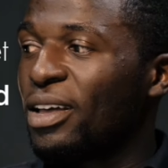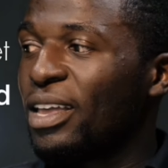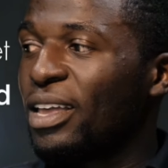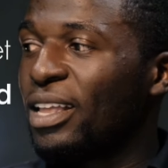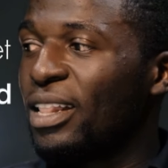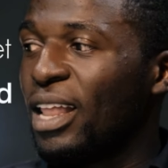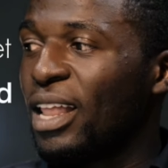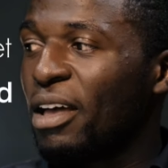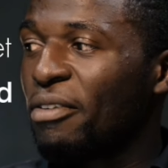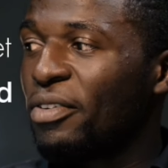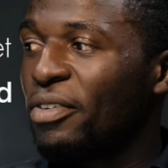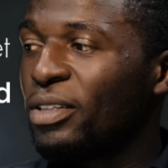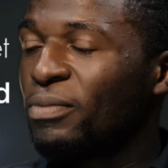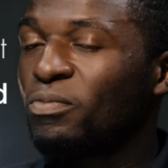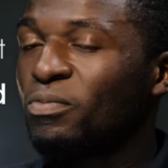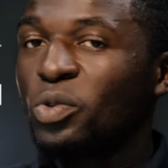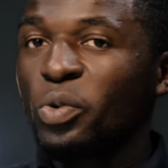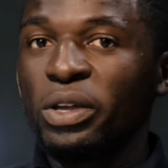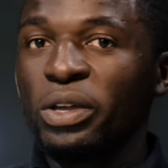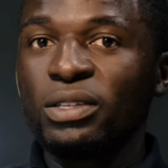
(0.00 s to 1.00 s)

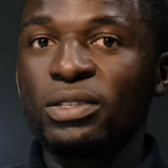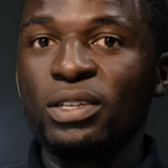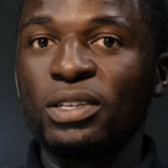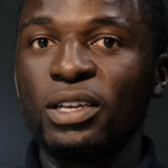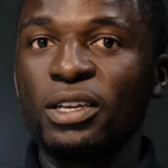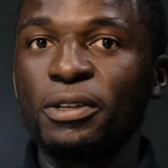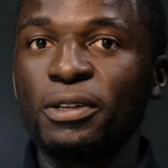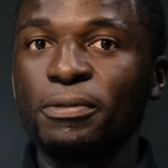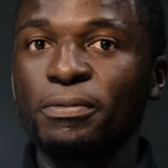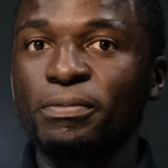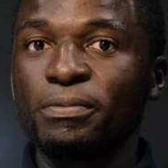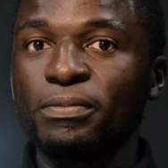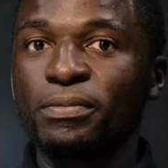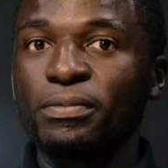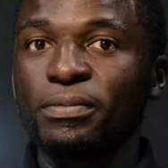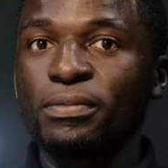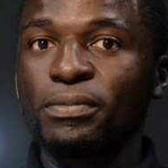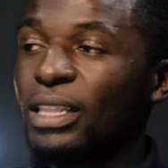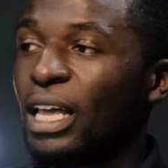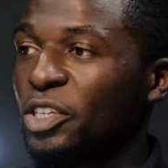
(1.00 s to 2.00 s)
1120
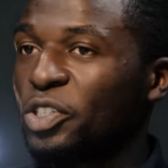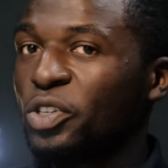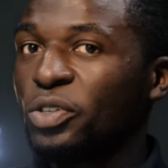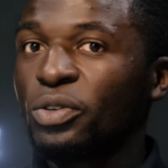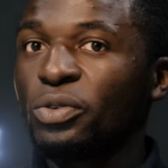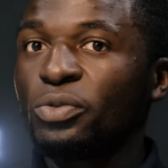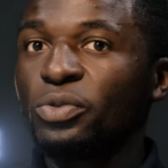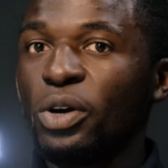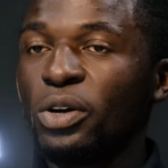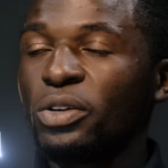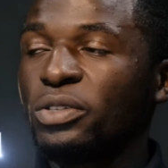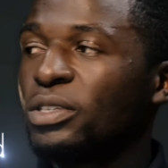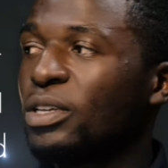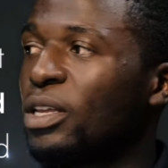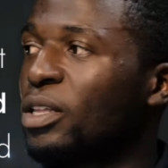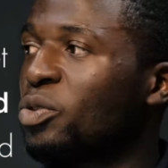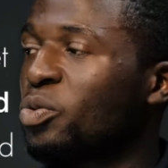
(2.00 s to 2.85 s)
National Roads